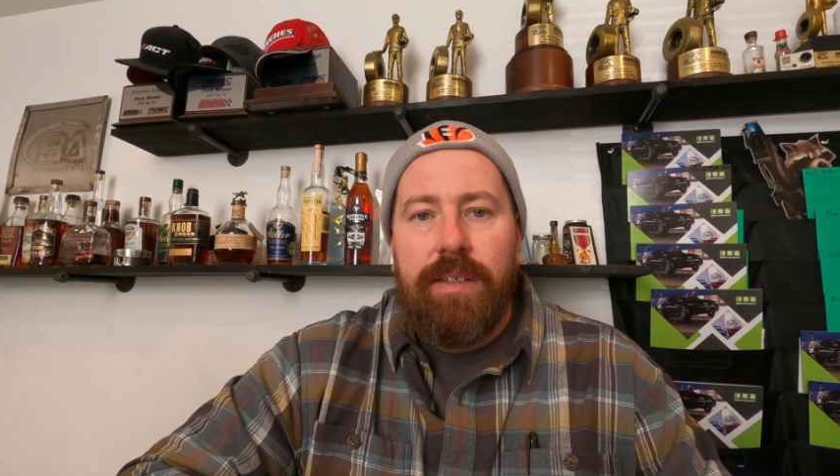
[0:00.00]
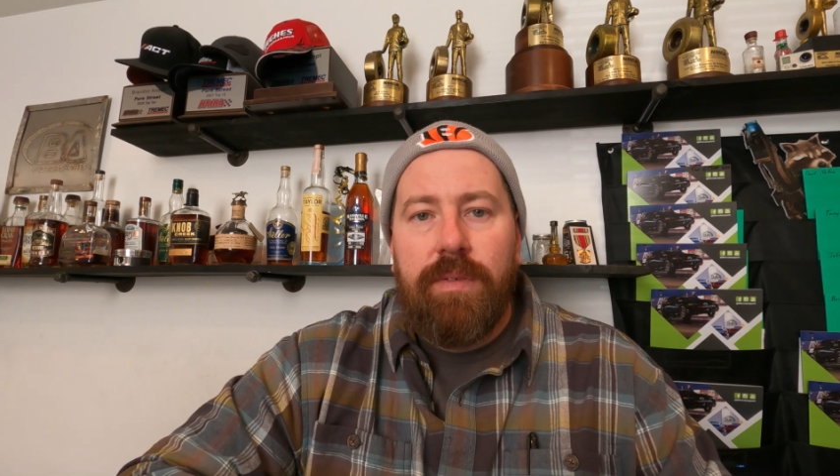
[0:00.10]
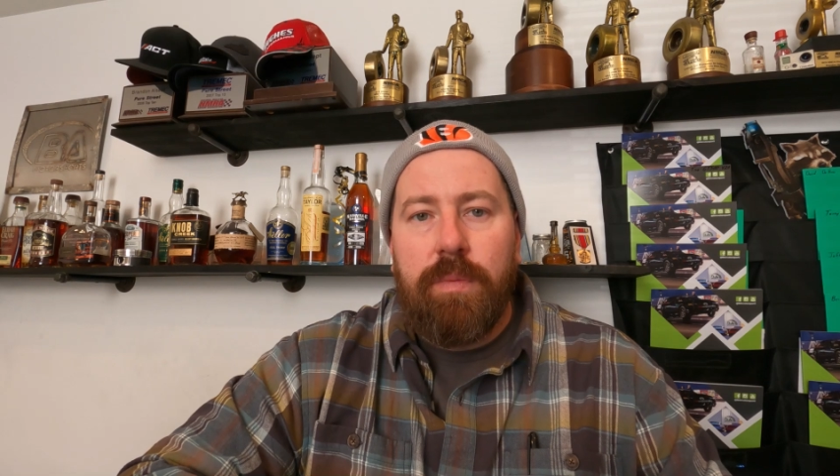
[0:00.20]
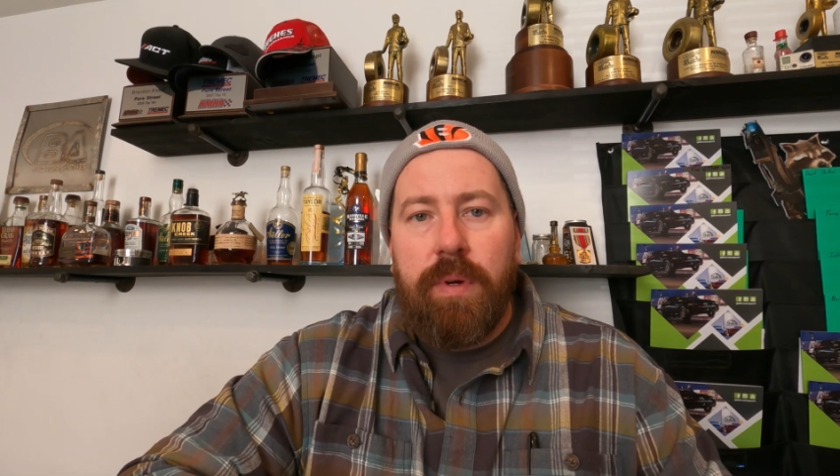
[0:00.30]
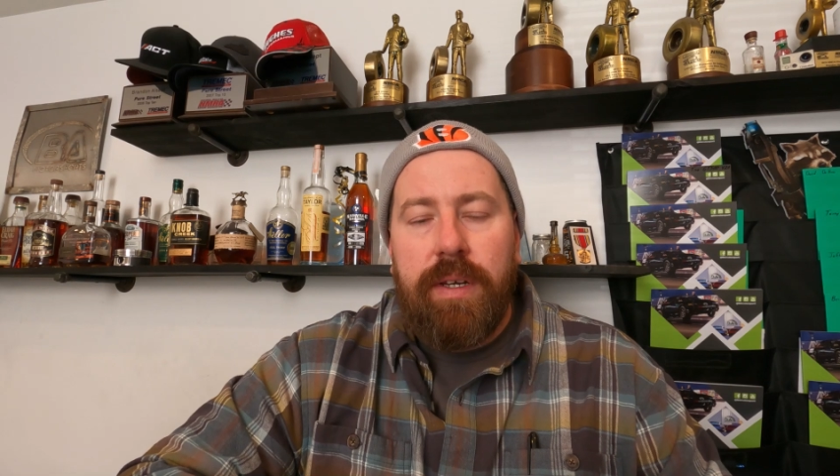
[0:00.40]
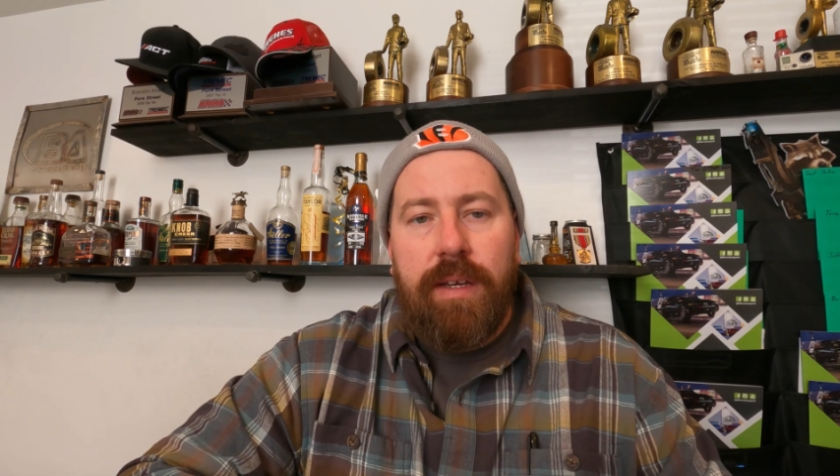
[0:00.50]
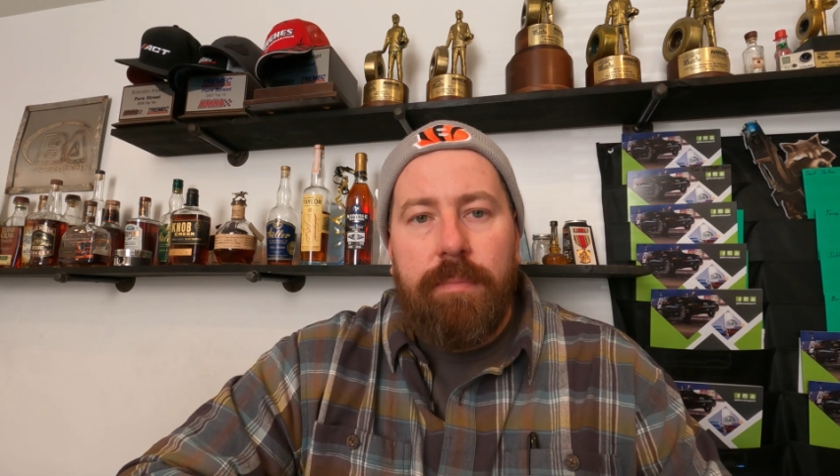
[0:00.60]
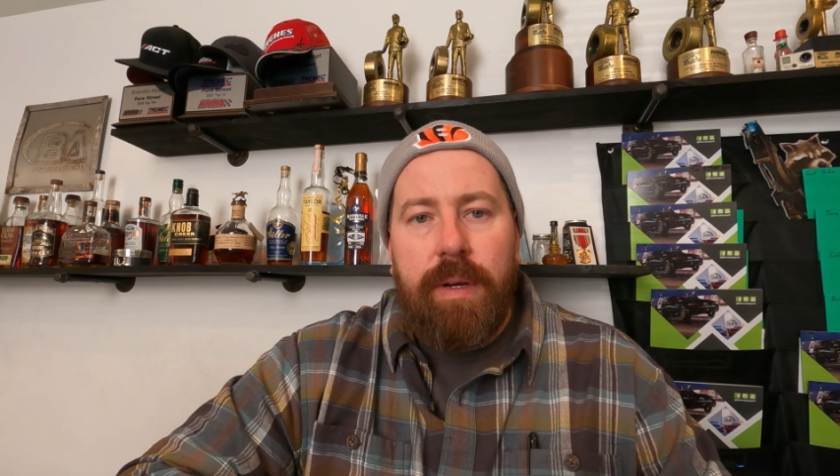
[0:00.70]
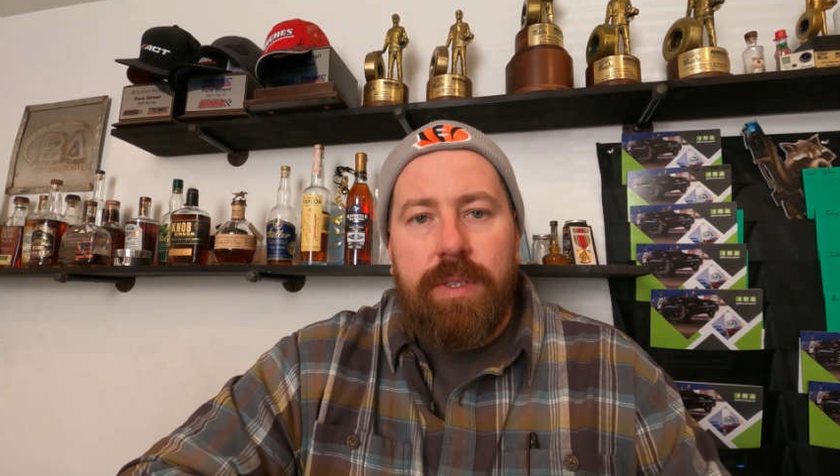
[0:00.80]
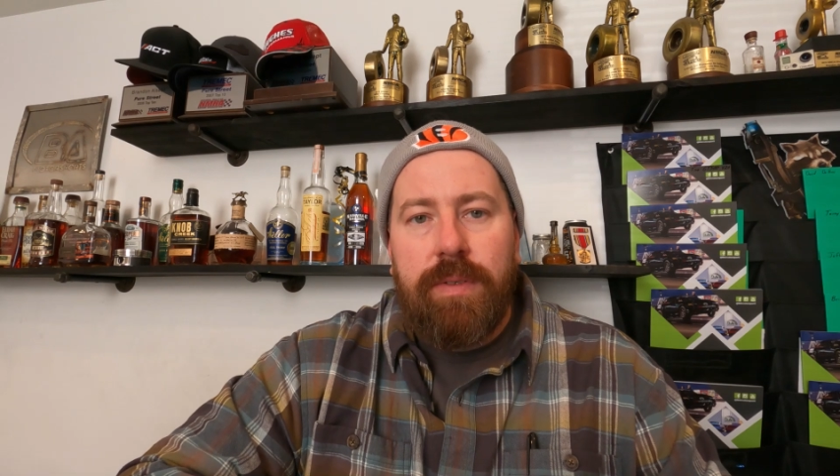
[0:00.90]
was we're putting a
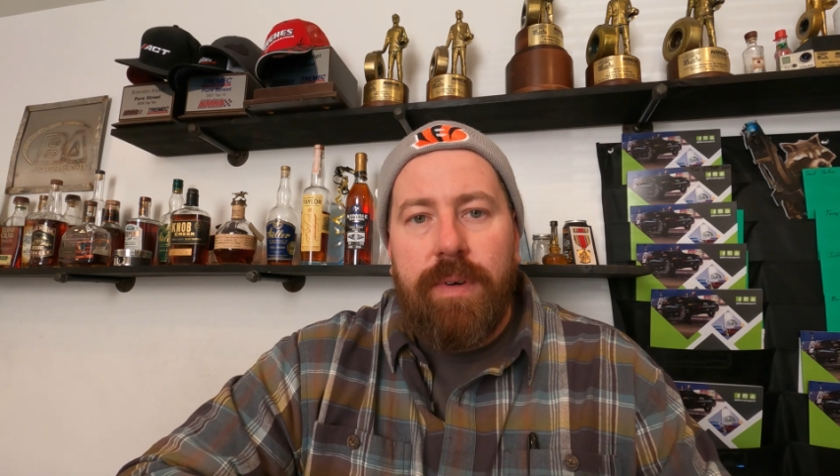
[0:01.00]
Motion